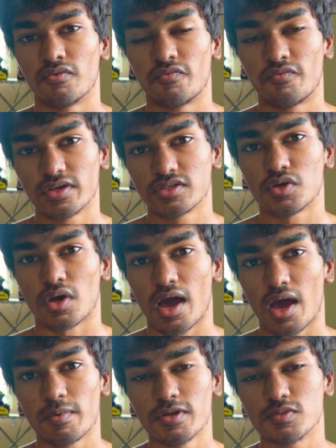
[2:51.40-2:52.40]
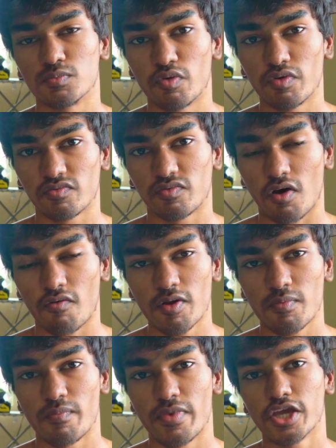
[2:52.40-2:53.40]
fix your habits moving
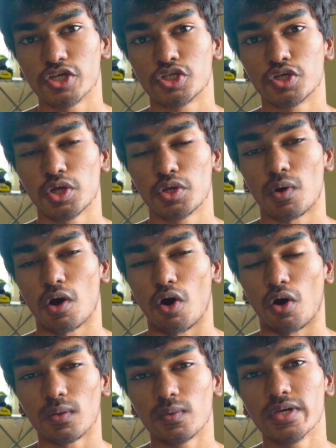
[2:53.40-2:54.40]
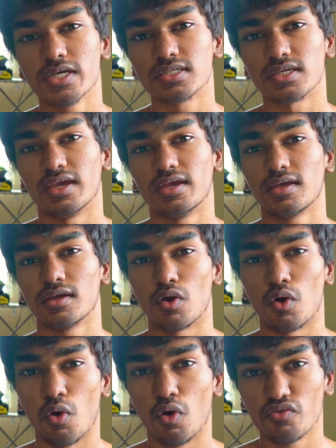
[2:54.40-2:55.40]
forward, make sure you are always eating
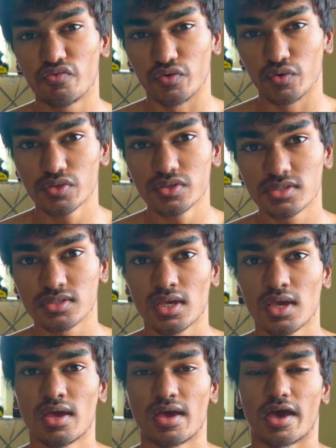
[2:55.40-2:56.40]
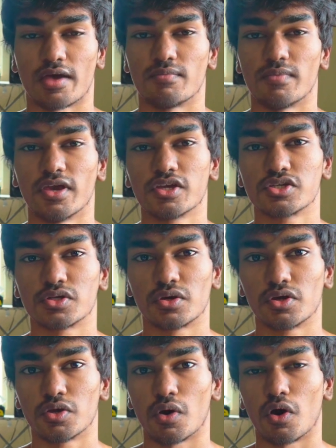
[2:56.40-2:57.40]
whole foods, and make
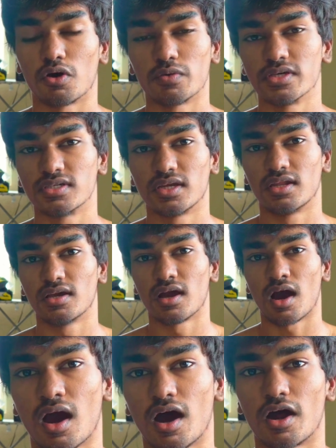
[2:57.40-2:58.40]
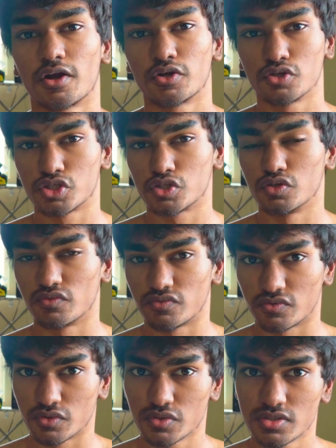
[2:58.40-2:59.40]
sure you're always eating hard to chew
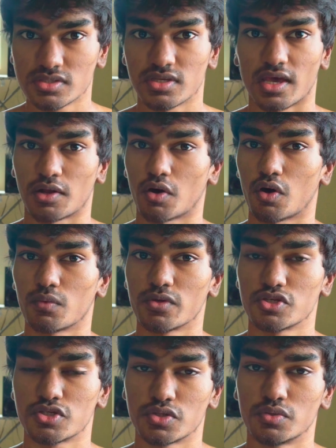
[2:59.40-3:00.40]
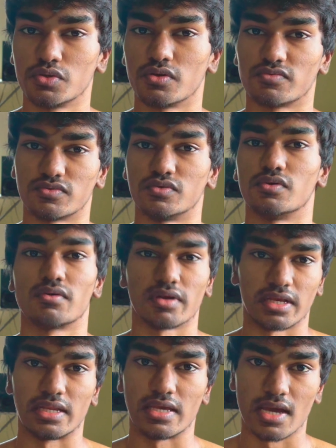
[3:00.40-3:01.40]
foods, and always chew your food
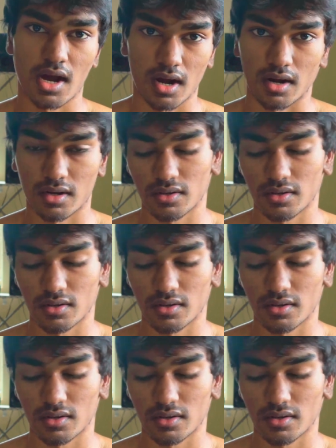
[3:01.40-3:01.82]
really hard.